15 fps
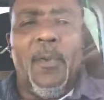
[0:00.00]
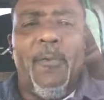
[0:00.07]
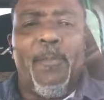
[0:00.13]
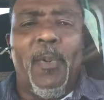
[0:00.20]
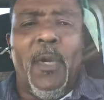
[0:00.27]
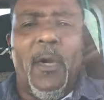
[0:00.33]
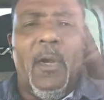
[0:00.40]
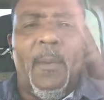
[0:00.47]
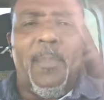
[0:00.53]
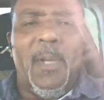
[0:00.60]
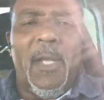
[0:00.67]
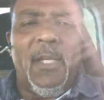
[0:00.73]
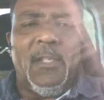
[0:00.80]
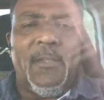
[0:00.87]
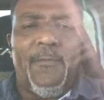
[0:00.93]
to prepare a
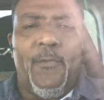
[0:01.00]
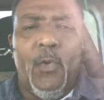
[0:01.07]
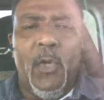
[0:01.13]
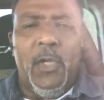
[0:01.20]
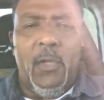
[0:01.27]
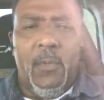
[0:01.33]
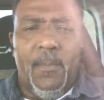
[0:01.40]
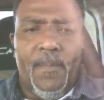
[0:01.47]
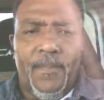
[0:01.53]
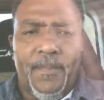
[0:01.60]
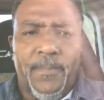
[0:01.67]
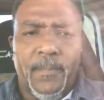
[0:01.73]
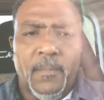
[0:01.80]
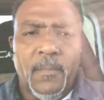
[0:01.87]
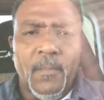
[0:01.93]
place for you.
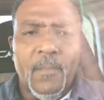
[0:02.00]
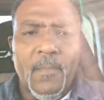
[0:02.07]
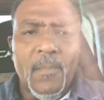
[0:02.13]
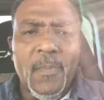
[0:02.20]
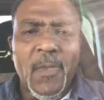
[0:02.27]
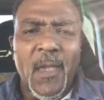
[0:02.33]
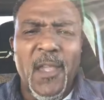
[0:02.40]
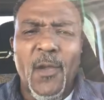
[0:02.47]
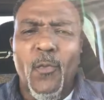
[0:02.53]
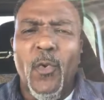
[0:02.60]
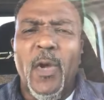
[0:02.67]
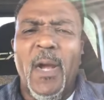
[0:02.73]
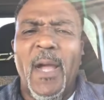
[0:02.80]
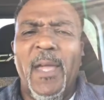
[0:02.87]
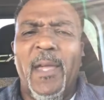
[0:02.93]
And
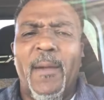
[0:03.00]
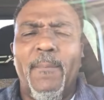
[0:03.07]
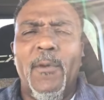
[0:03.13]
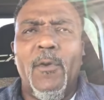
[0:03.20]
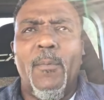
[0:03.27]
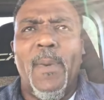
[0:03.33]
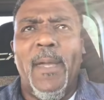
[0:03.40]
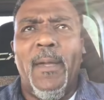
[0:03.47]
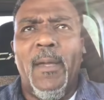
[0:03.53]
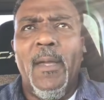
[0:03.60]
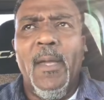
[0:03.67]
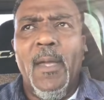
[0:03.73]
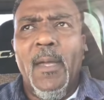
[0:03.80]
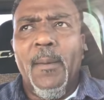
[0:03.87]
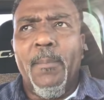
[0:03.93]
where I am, you may
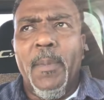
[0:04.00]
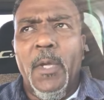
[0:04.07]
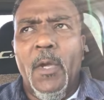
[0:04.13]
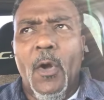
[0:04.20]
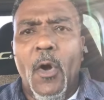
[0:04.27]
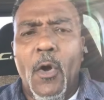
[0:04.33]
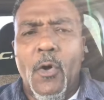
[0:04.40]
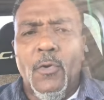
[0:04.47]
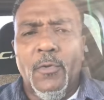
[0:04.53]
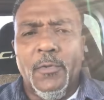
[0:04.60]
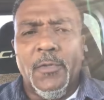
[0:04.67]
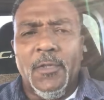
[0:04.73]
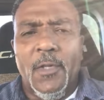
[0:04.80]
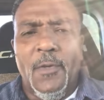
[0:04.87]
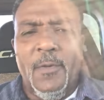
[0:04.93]
be
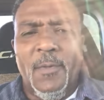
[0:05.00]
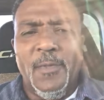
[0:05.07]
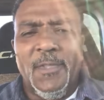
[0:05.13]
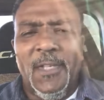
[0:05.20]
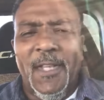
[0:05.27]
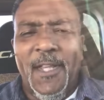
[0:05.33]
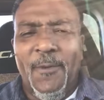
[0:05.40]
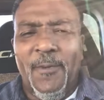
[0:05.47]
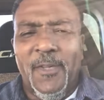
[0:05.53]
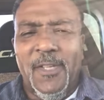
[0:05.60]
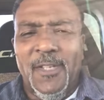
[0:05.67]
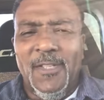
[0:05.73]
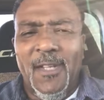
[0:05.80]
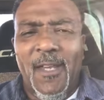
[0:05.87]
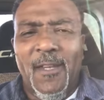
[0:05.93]
also. See, they were
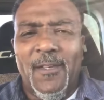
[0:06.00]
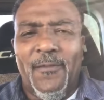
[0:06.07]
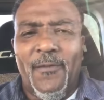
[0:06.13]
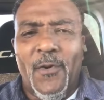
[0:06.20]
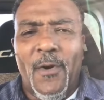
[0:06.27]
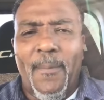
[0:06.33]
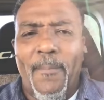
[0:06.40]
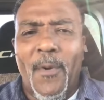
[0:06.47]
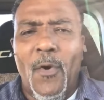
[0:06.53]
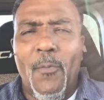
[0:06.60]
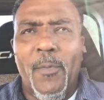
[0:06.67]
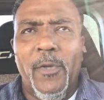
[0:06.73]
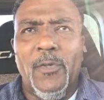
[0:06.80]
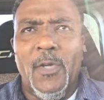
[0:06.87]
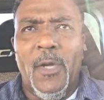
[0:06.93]
content for a
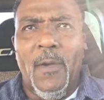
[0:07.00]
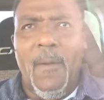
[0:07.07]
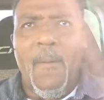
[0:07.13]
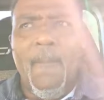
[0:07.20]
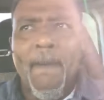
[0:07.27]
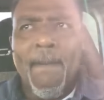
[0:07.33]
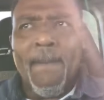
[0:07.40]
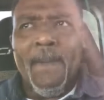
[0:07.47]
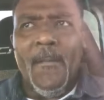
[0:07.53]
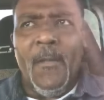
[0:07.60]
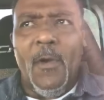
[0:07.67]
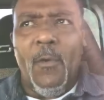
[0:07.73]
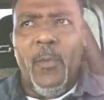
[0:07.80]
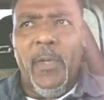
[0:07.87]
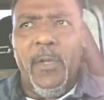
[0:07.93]
moment
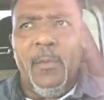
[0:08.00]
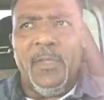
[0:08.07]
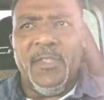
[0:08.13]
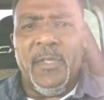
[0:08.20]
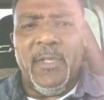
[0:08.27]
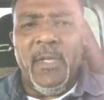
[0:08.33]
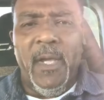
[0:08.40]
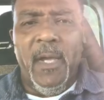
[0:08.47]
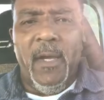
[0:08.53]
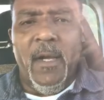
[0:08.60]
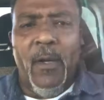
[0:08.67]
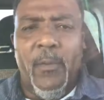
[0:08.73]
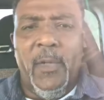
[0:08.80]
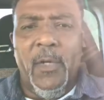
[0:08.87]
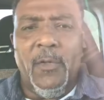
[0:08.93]
when he was
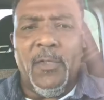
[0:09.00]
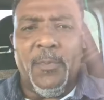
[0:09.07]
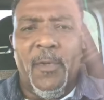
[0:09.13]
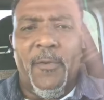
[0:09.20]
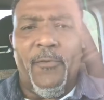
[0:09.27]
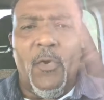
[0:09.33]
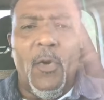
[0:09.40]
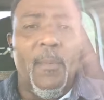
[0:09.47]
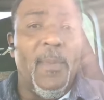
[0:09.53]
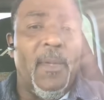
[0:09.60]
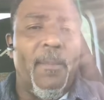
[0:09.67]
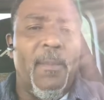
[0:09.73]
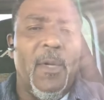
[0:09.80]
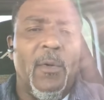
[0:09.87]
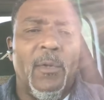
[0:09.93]
there, when he was
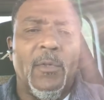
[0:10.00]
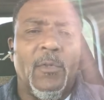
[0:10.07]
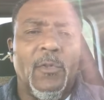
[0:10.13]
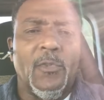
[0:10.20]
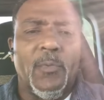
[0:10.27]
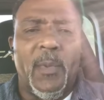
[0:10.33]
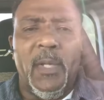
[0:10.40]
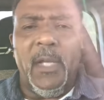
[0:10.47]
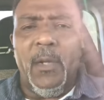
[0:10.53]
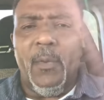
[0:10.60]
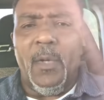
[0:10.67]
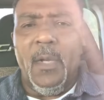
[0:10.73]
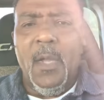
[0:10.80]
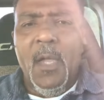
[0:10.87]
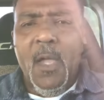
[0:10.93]
performing the miracles, when he
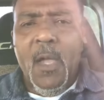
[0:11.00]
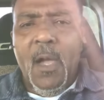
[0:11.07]
was